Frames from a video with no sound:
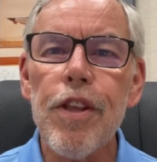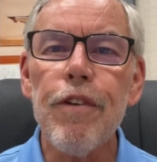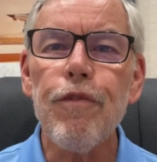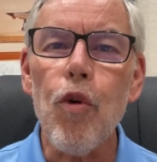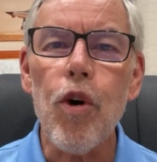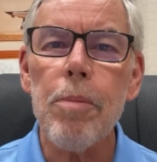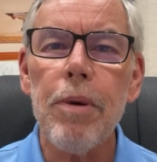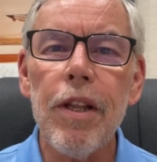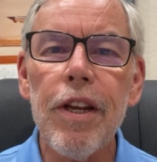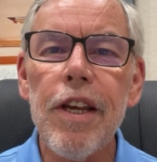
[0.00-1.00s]
the
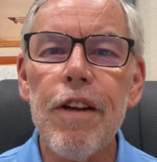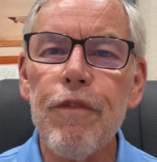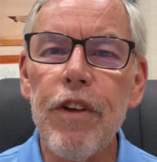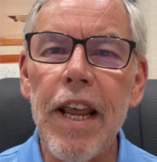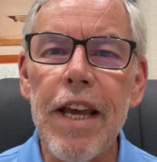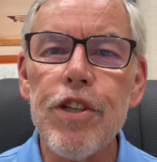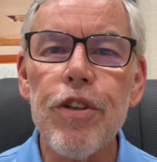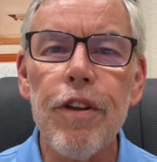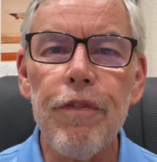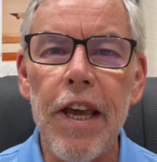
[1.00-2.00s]
affordability and
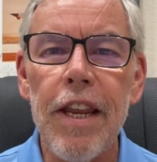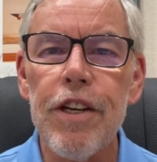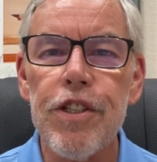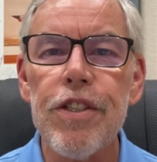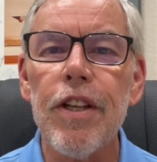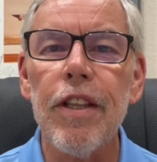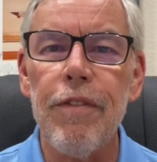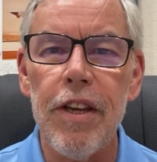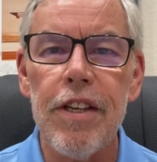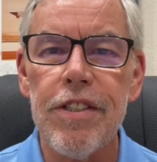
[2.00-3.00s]
financial advantages of
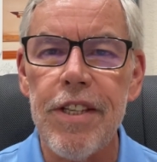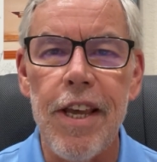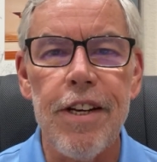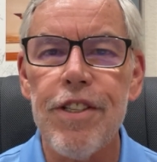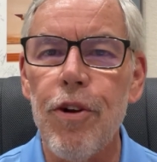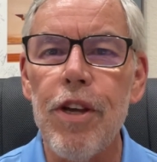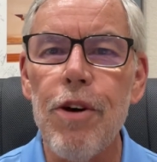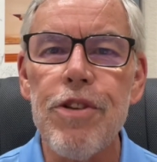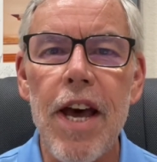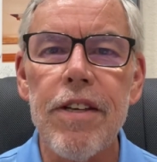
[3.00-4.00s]
living in San
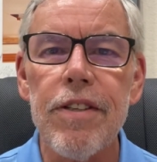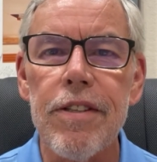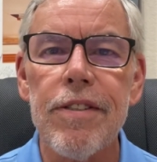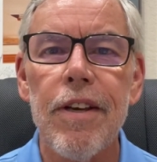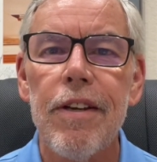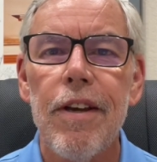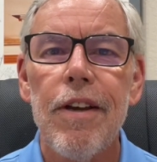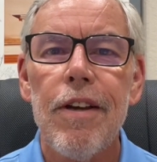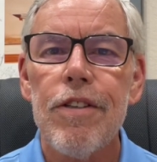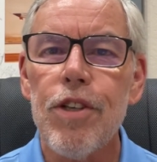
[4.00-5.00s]
Antonio, Texas.
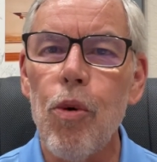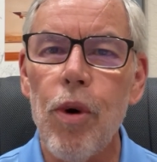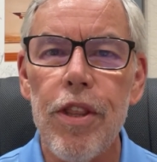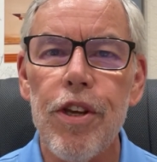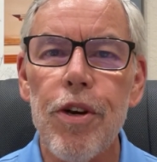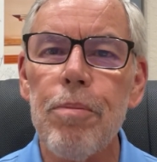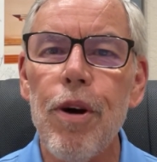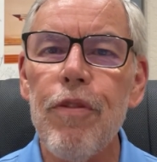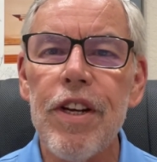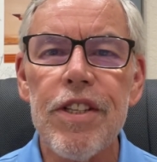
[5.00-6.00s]
So whether you're
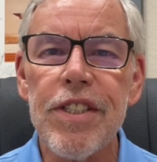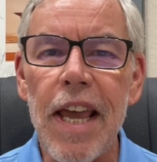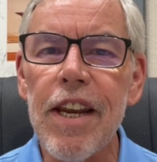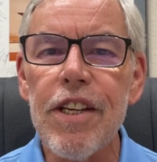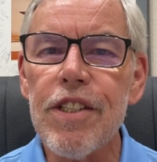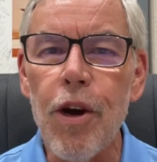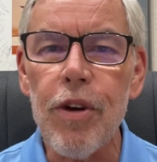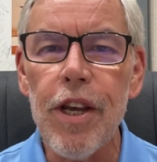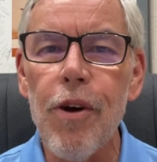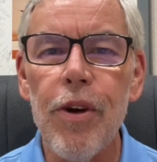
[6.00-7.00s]
moving to San
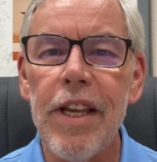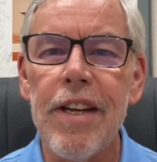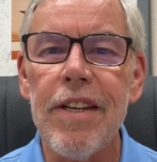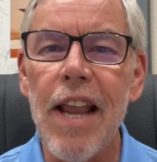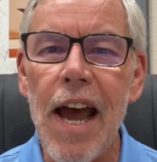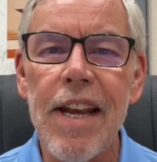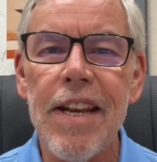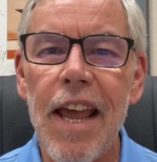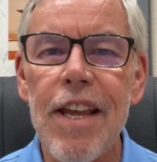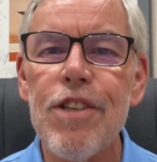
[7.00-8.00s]
Antonio in
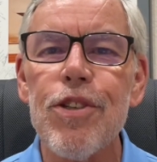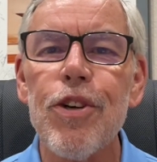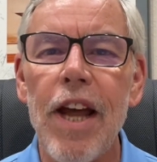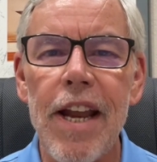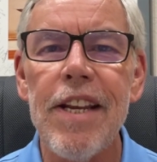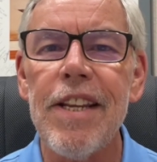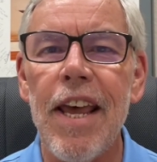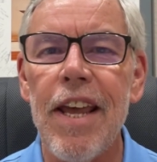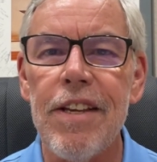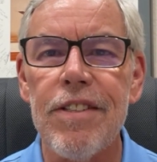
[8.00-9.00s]
nine days or ninety
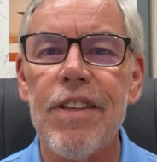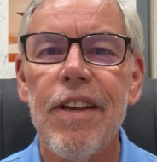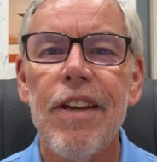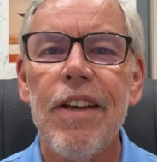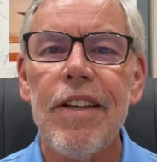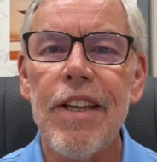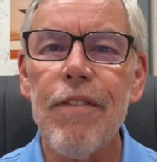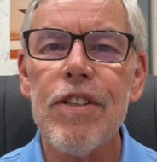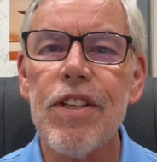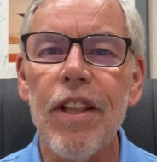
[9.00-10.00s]
days,
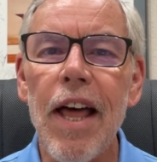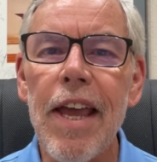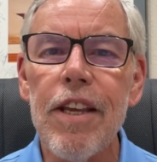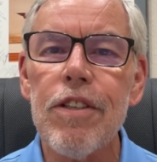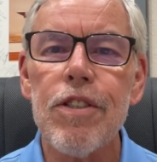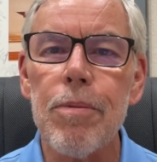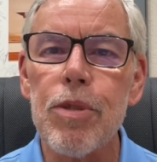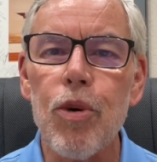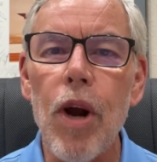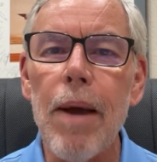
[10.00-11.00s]
give us a like,
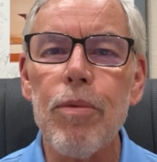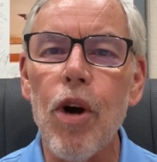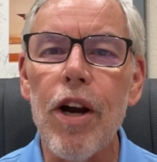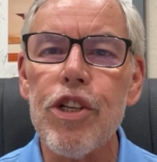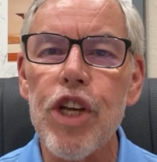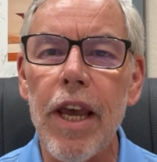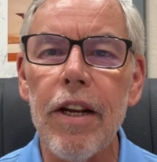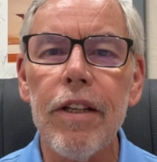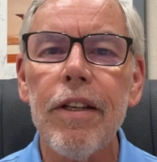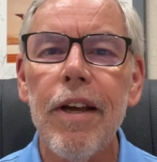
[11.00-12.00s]
subscribe to our
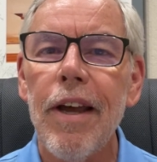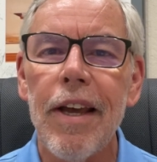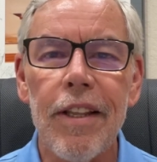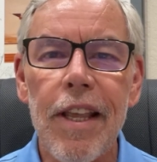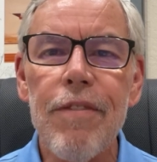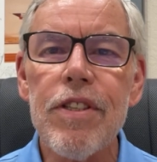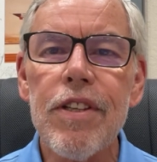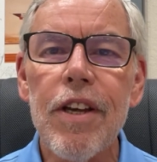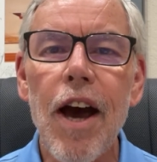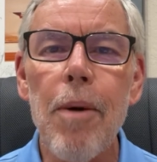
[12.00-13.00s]
channel, and leave
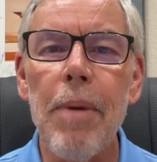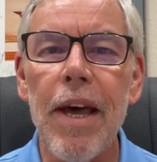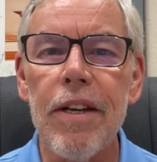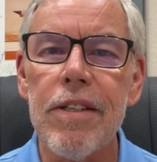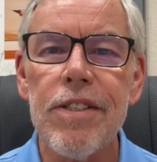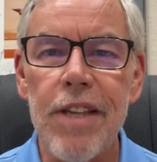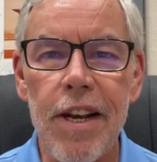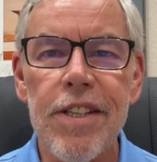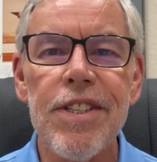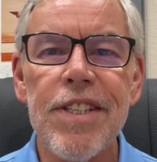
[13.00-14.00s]
us a comment.
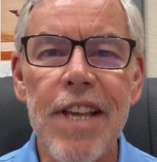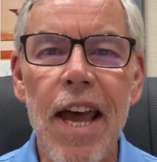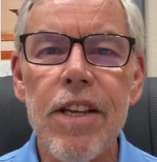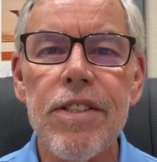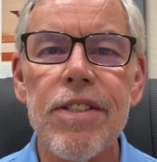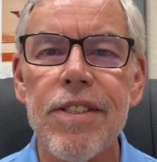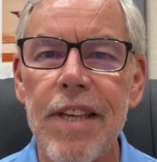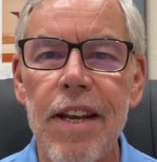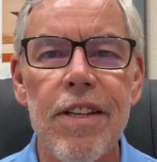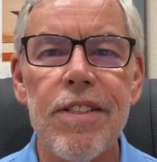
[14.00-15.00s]
Send us a text,
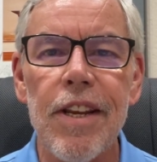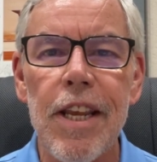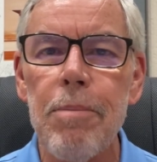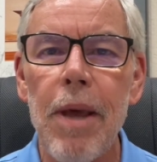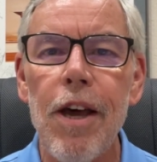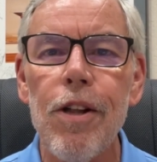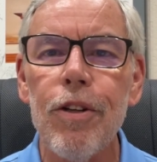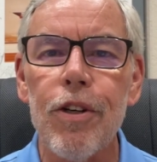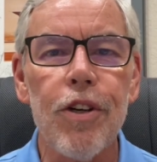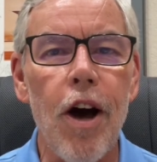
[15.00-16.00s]
send us an
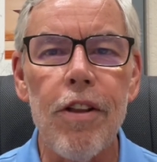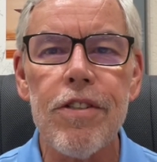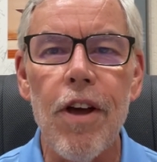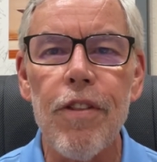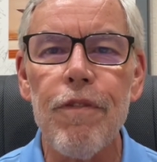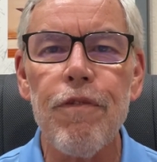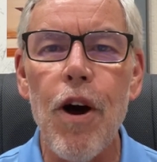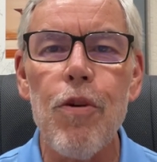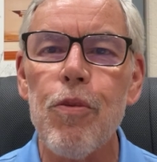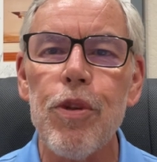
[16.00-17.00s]
email, or call us on the
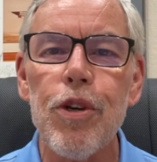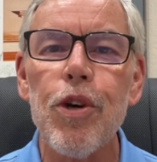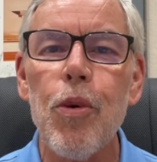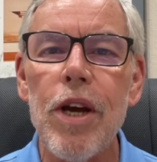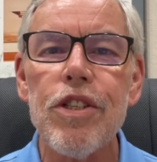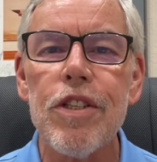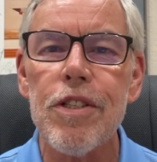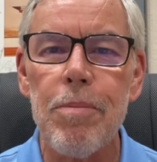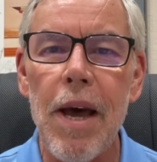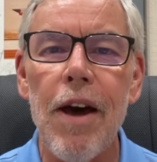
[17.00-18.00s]
phone with your
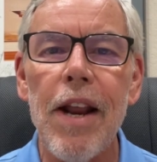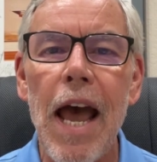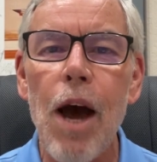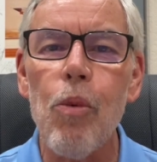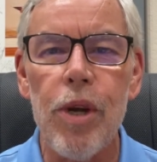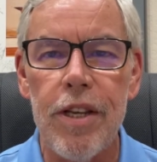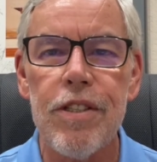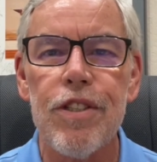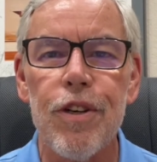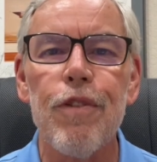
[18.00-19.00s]
questions about how we
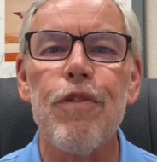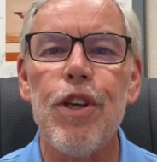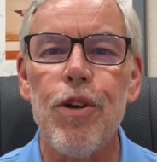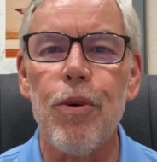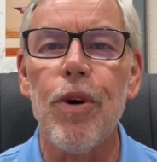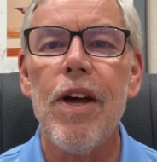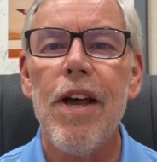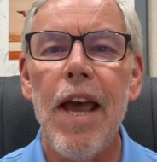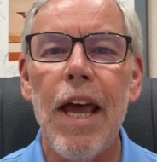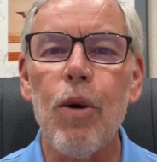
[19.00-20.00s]
can serve you.
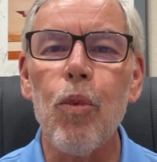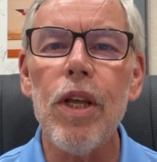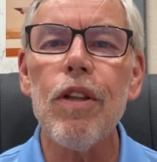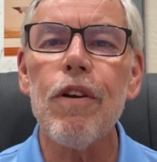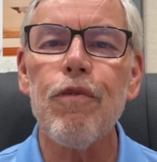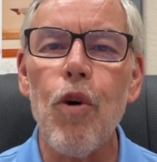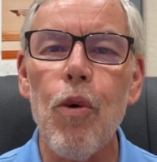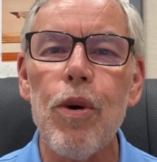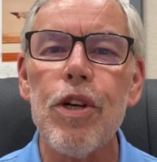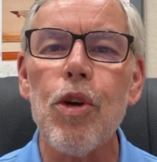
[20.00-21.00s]
and we look
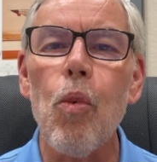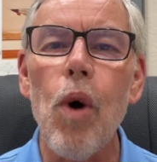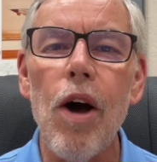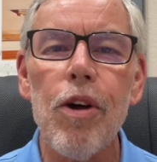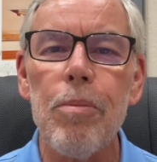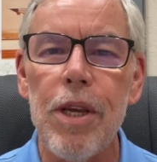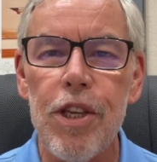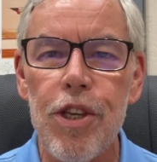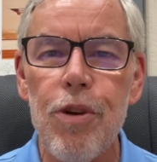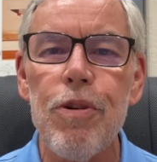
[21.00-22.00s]
forward to
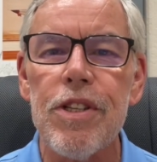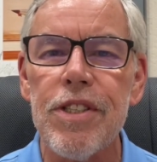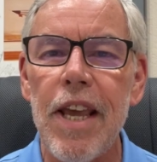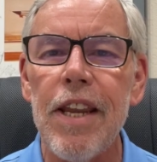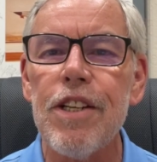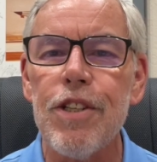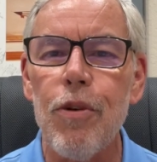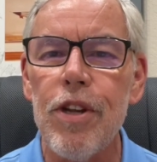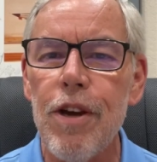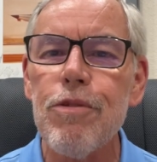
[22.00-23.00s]
welcoming you to San
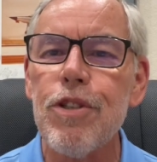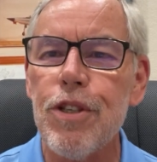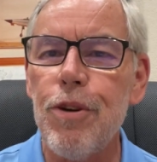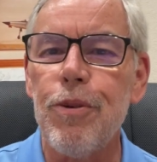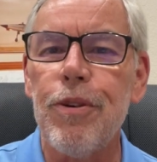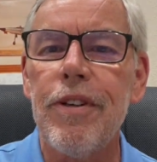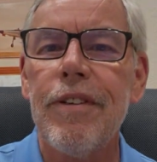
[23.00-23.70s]
Antonio soon.